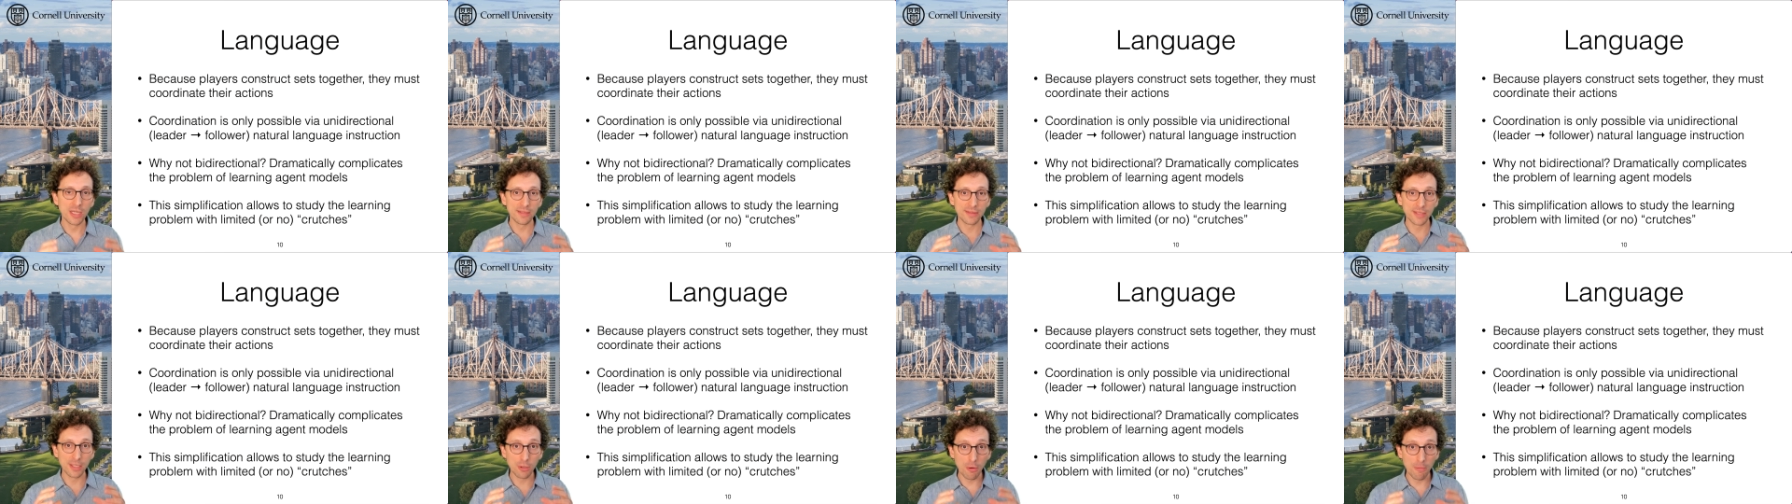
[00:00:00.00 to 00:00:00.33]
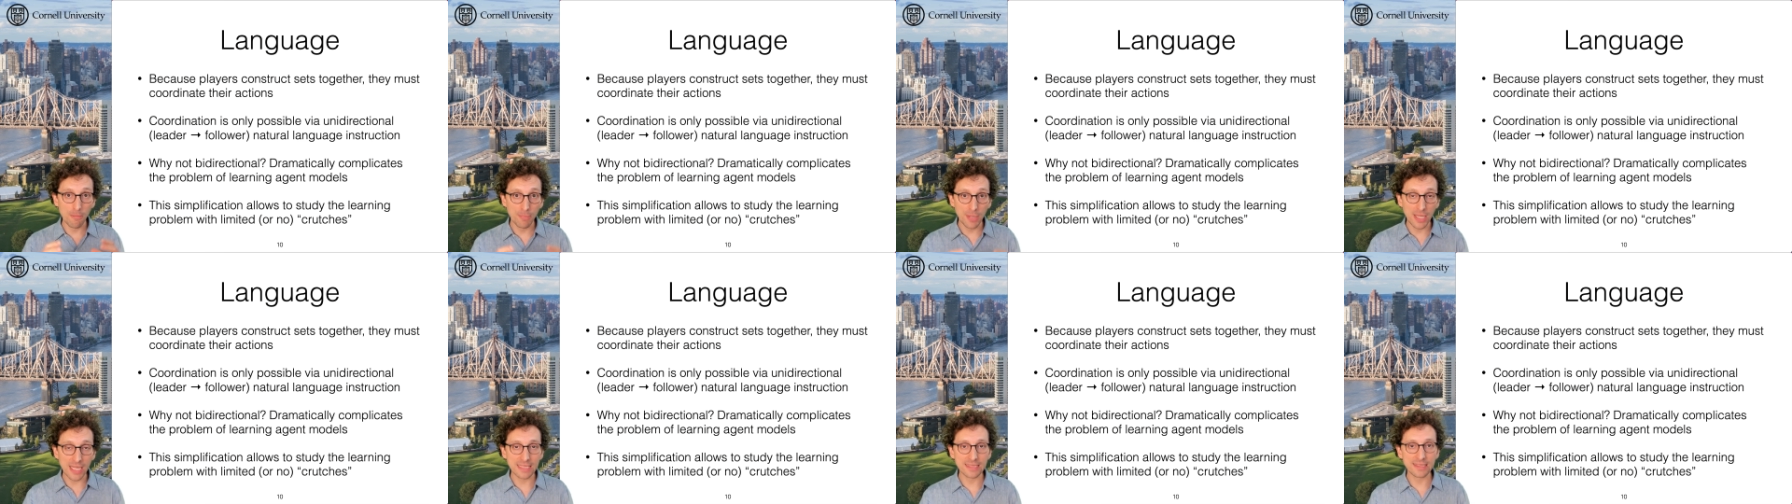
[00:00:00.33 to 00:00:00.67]
the
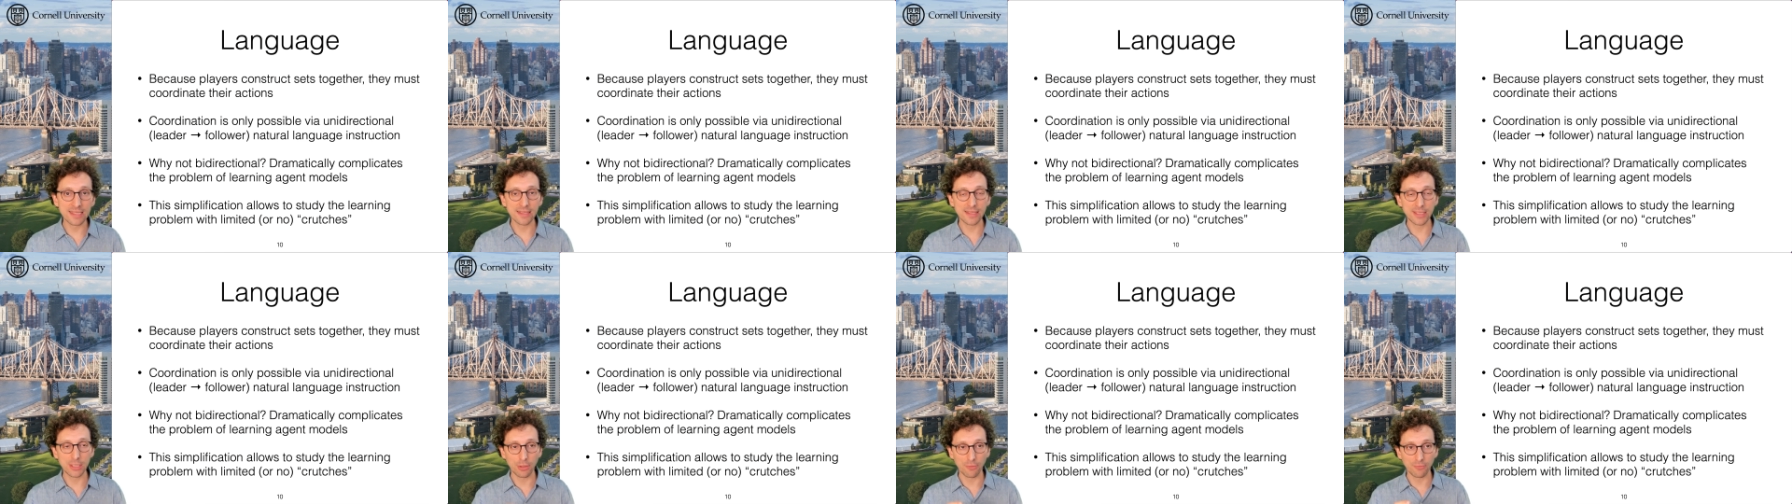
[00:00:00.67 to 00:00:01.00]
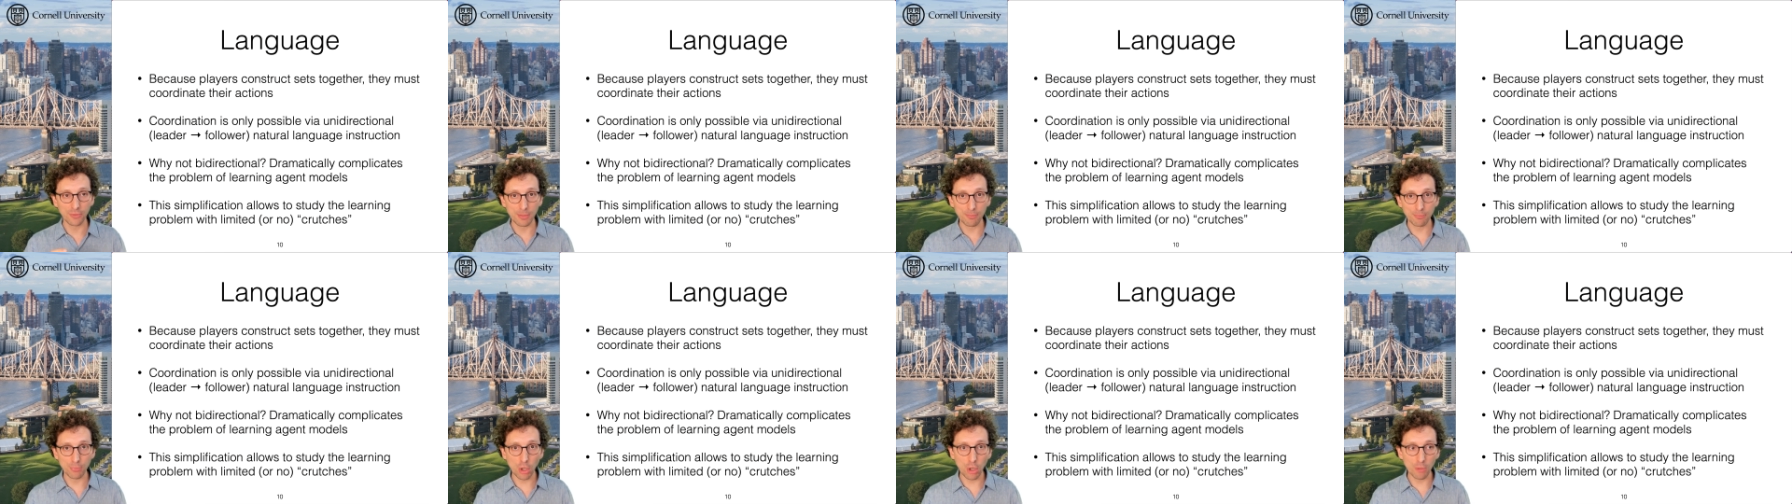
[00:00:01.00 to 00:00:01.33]
complexity
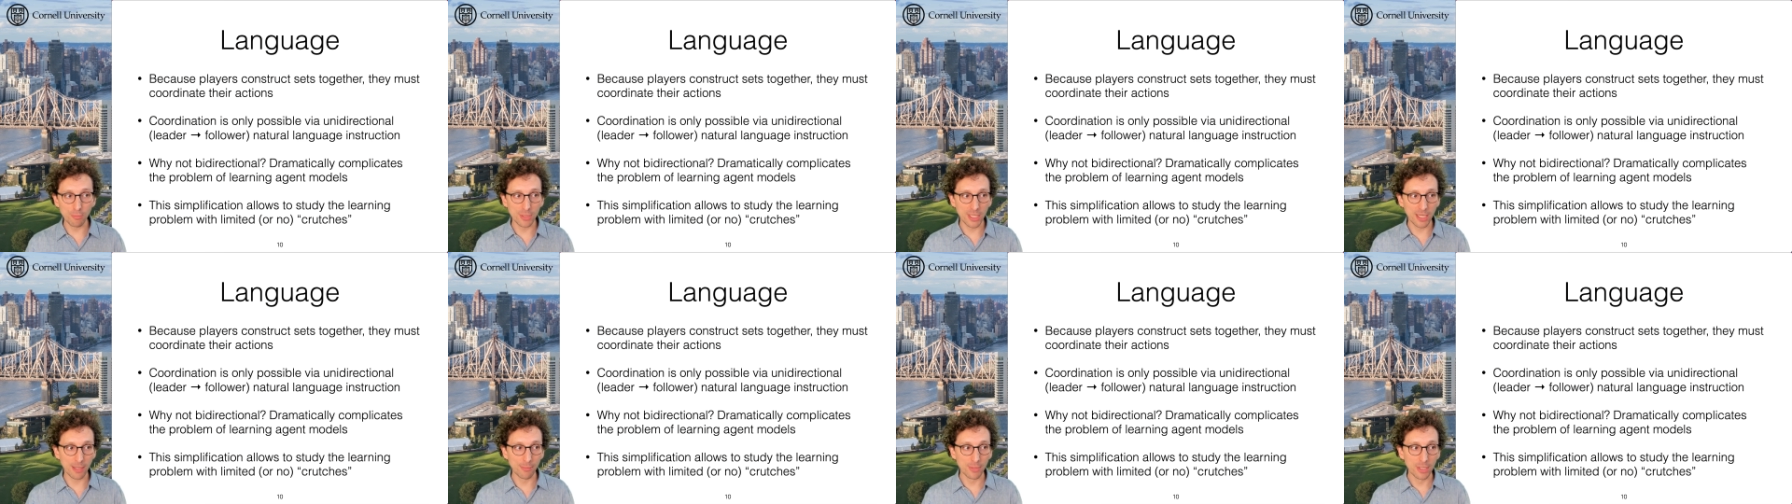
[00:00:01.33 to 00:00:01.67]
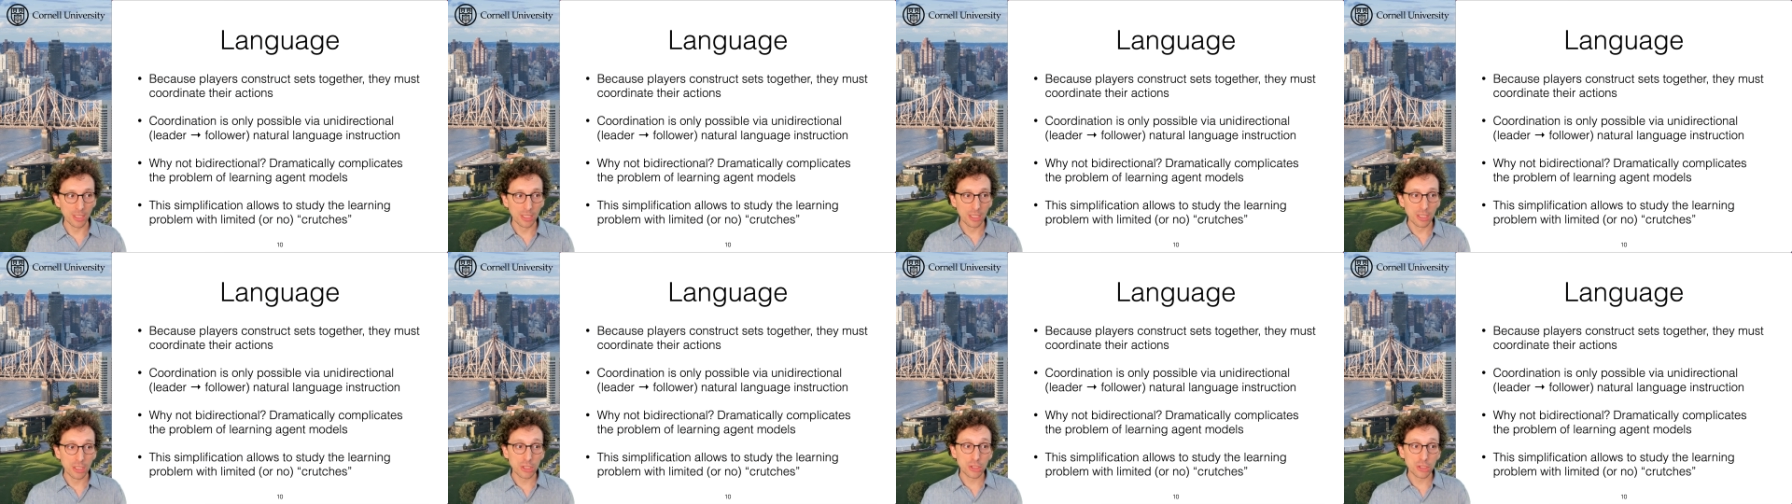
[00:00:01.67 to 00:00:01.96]
of the problem